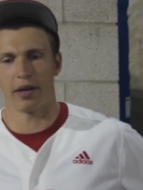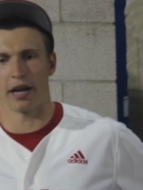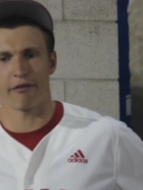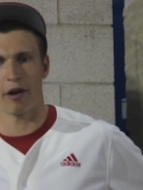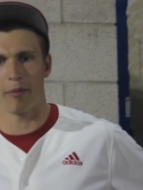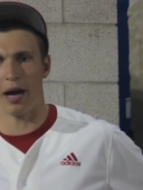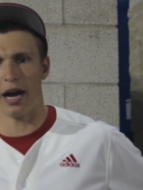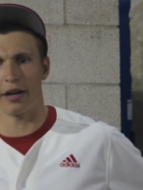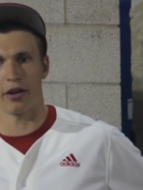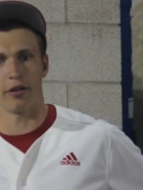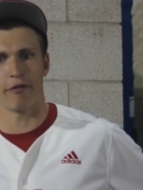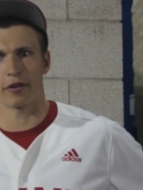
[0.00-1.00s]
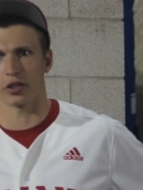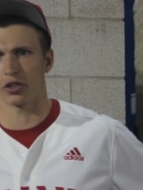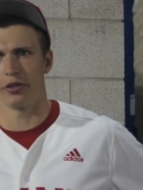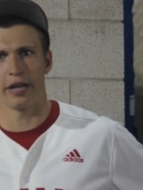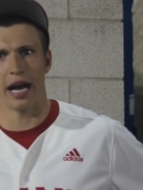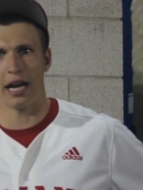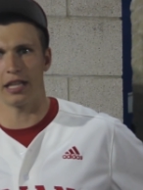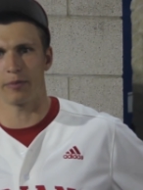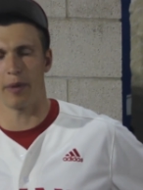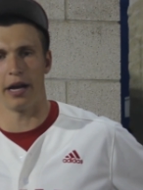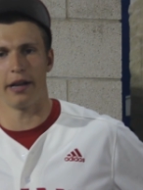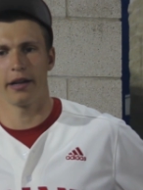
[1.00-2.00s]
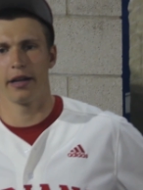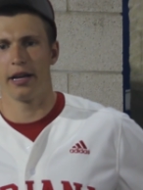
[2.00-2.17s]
And I fell behind on the first two guys, but